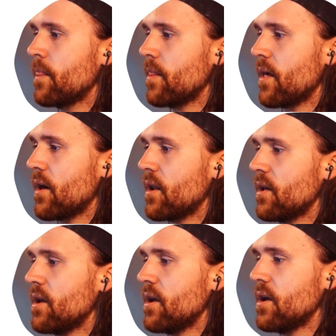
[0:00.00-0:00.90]
that
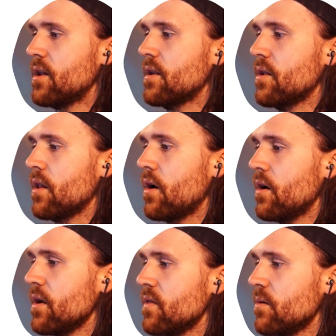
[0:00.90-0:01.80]
in
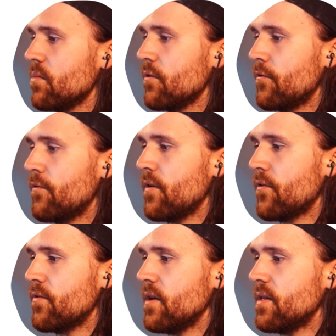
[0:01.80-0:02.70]
line number
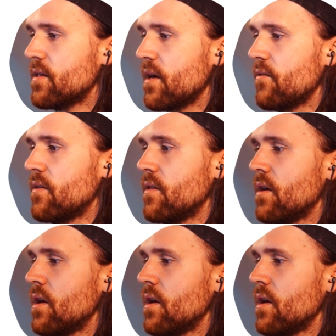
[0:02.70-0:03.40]
57,